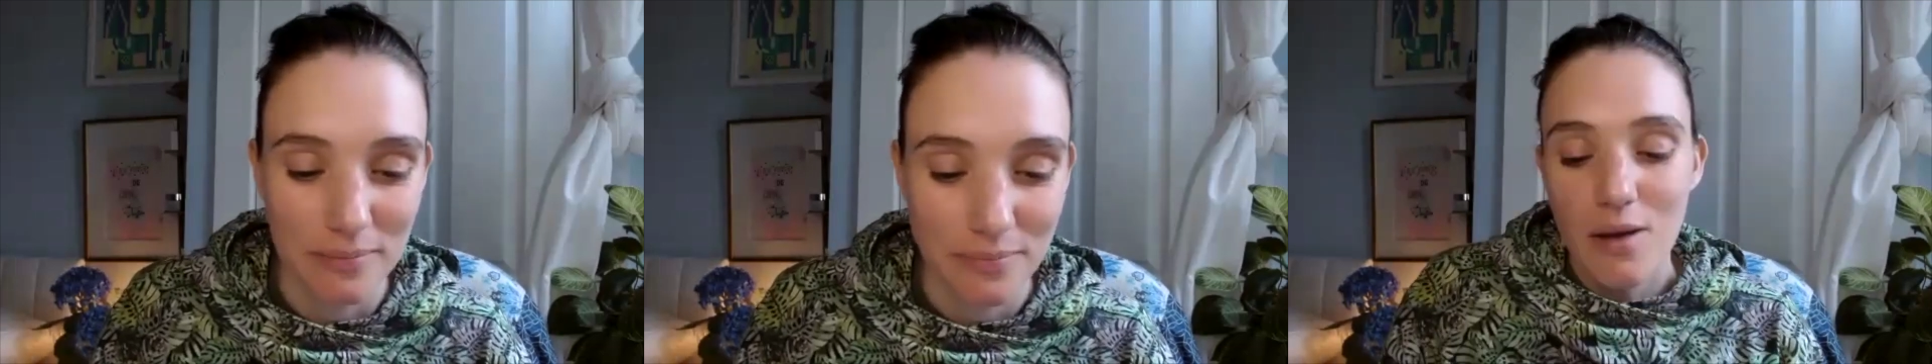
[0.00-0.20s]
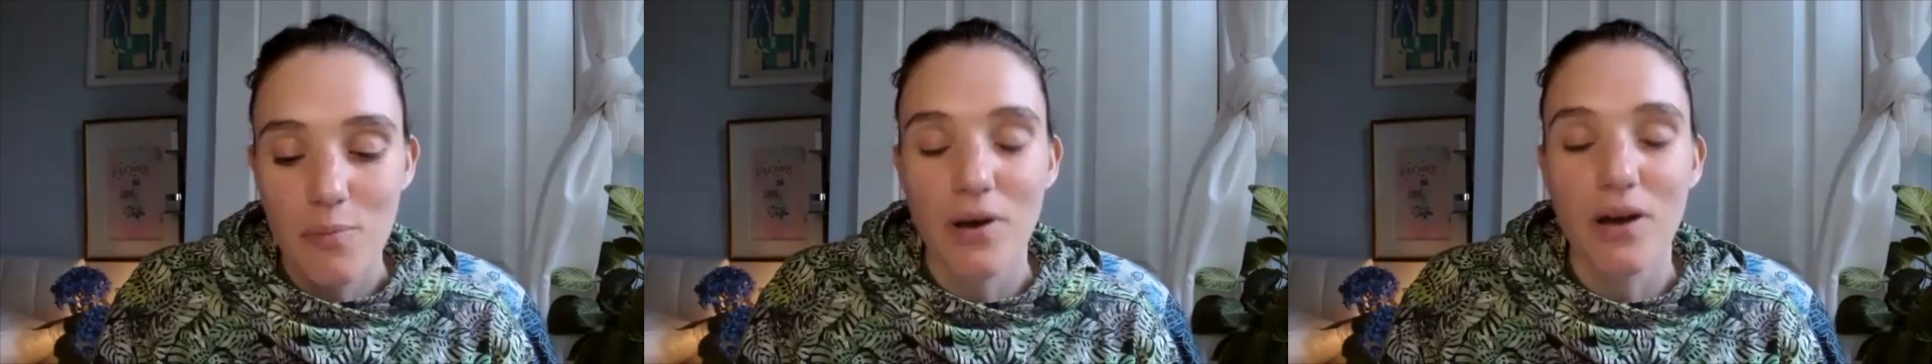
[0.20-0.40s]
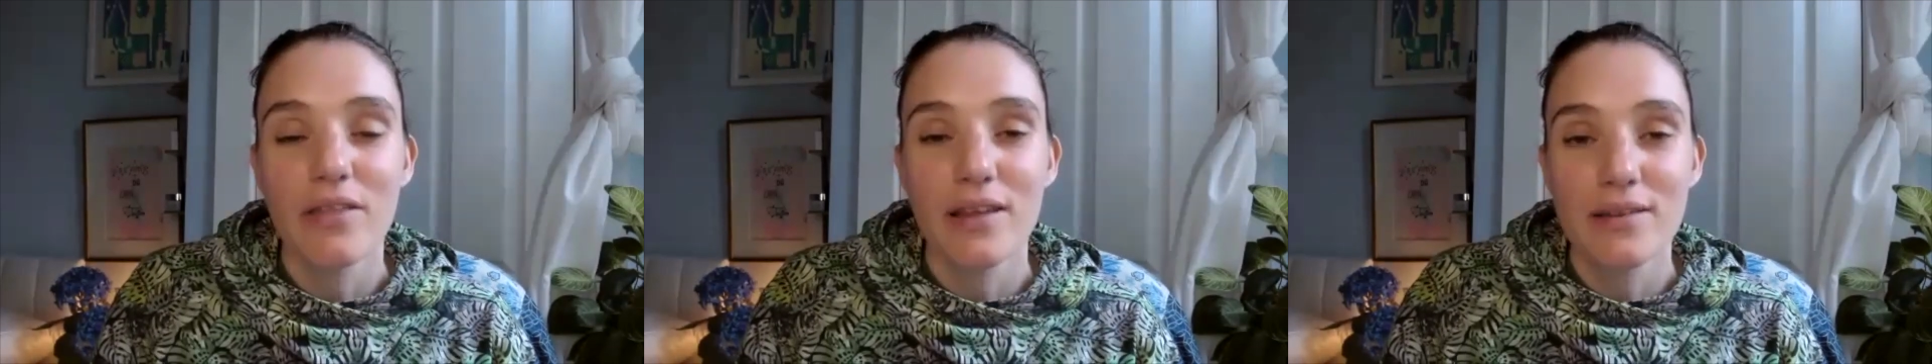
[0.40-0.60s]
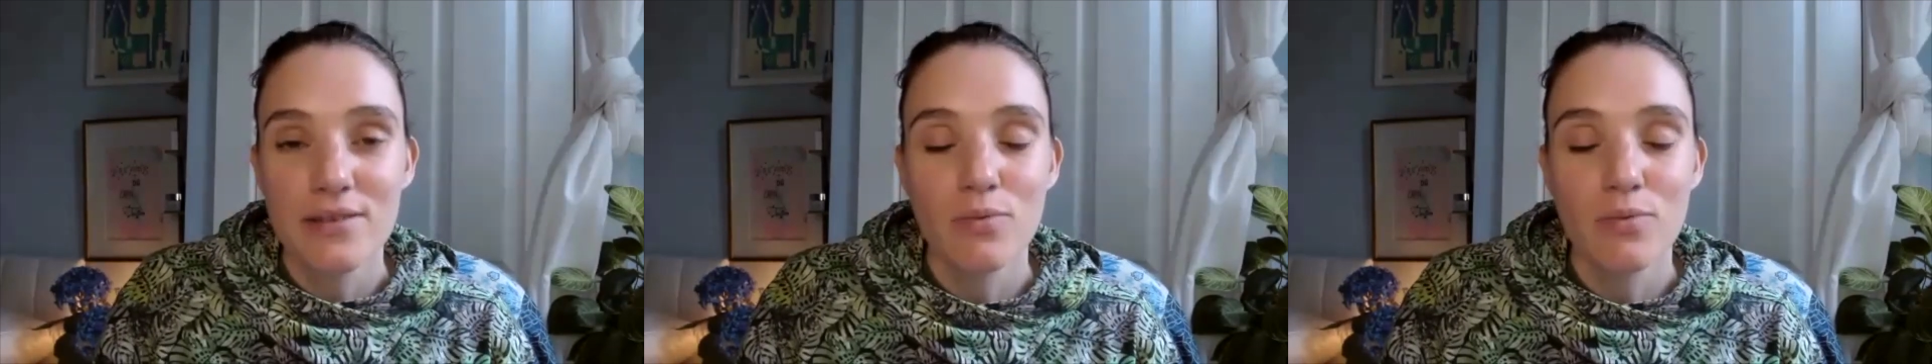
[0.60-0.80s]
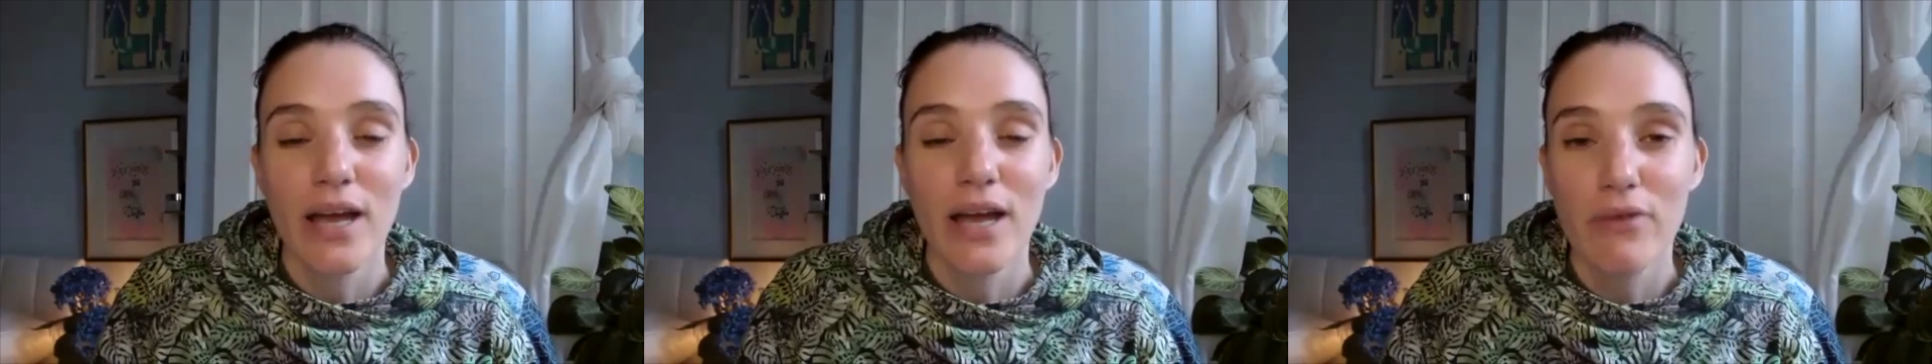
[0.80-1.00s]
But this is
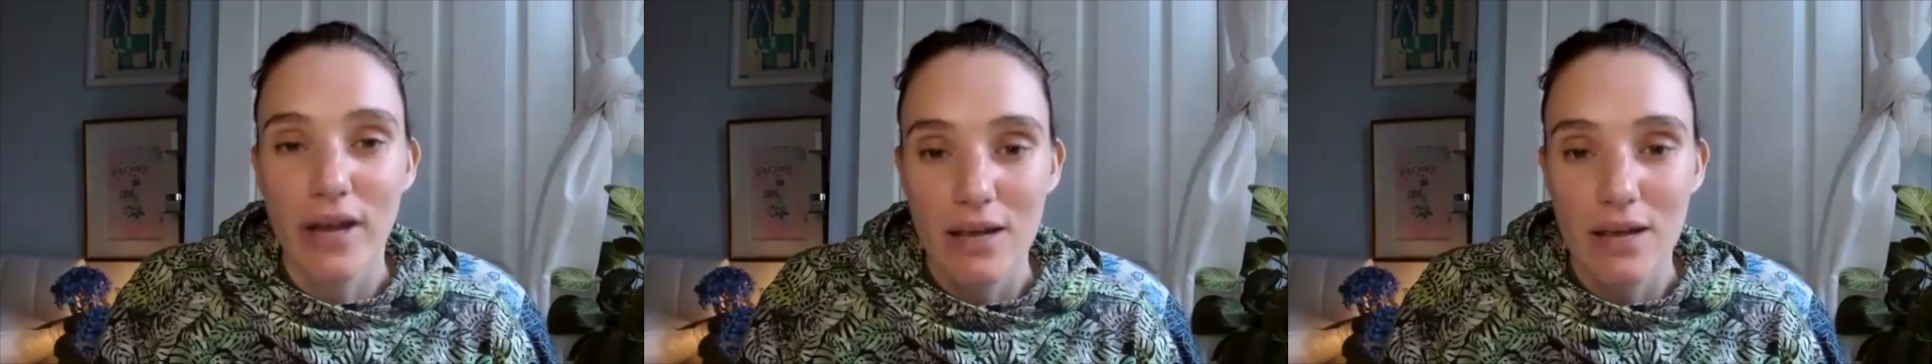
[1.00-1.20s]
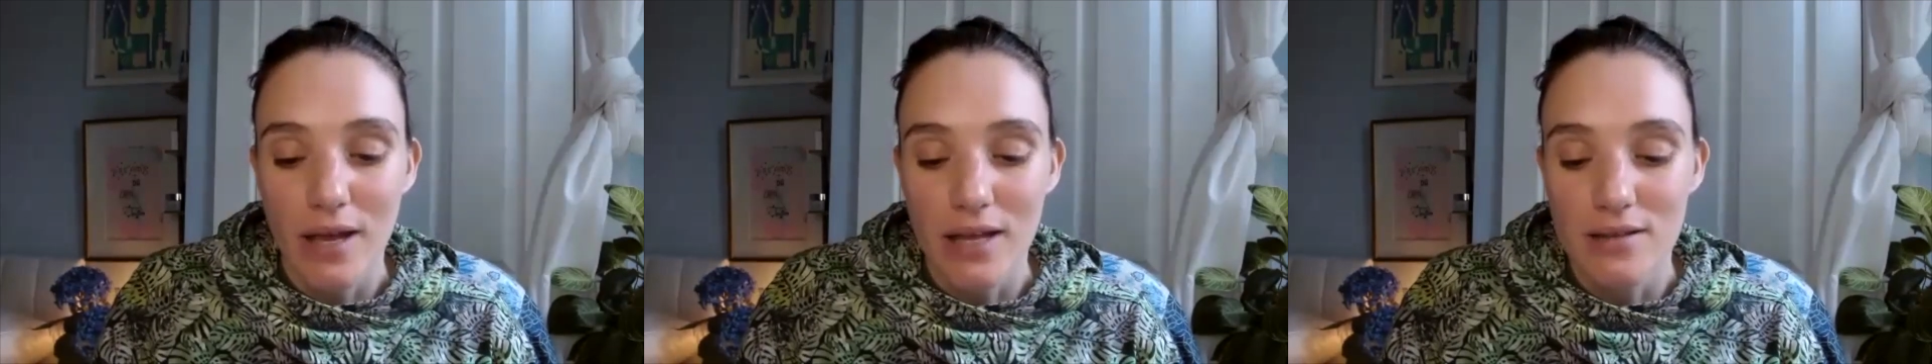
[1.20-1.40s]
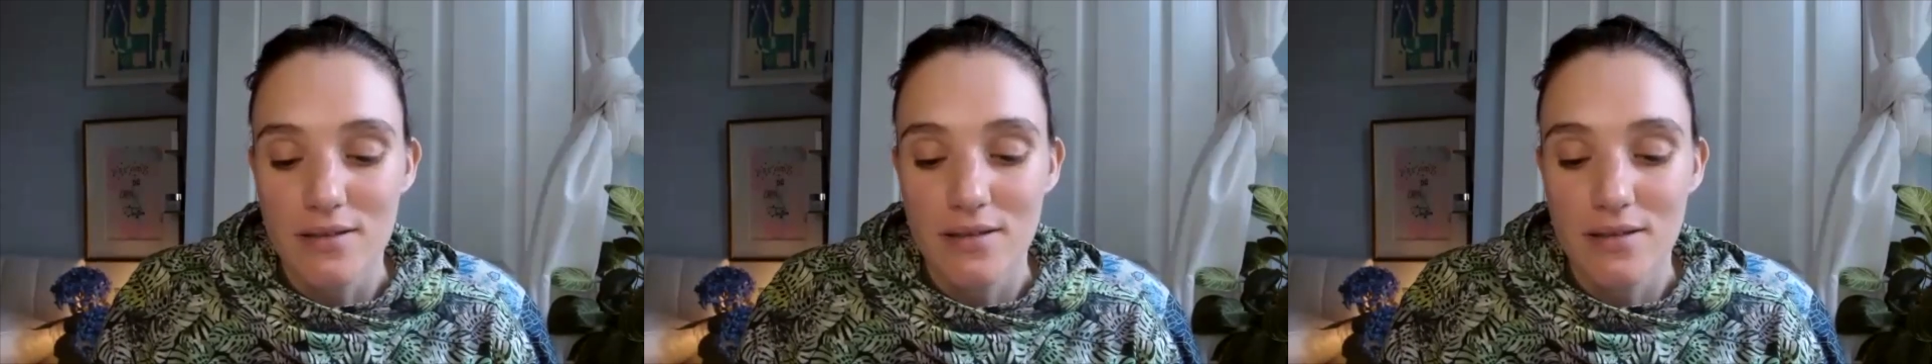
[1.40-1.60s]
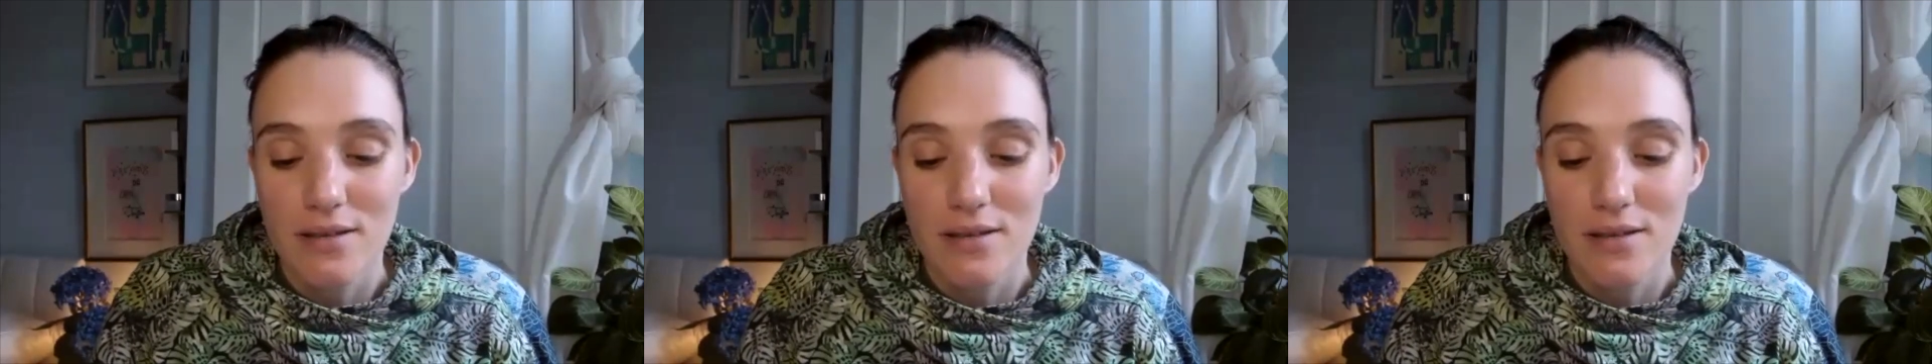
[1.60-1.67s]
why I recommend